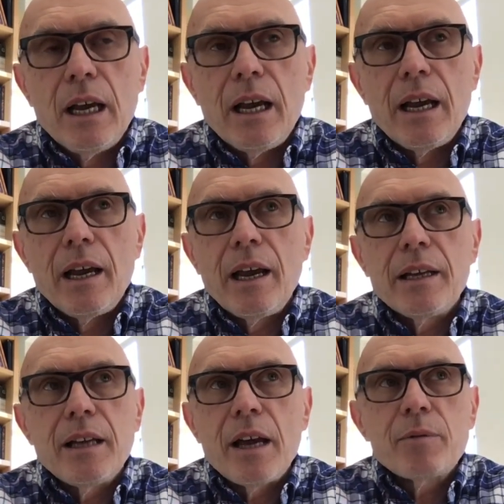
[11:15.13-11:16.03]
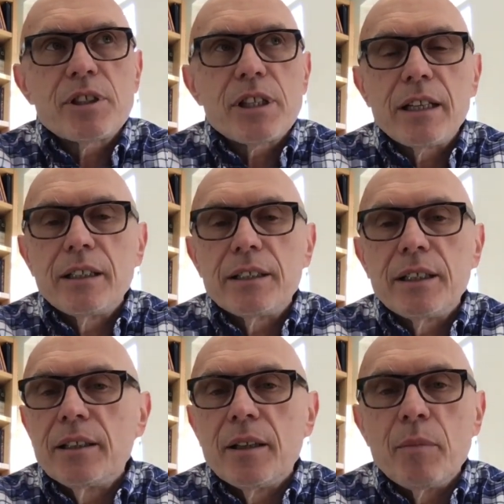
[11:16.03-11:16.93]
And I would say that
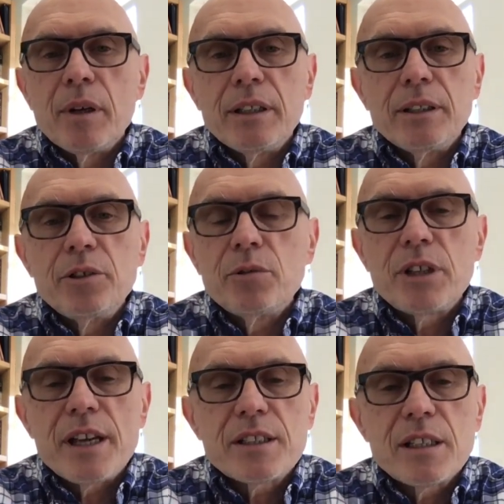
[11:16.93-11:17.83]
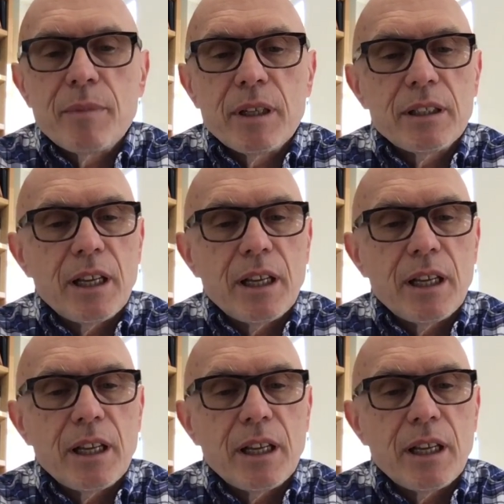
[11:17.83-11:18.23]
in the New Testament,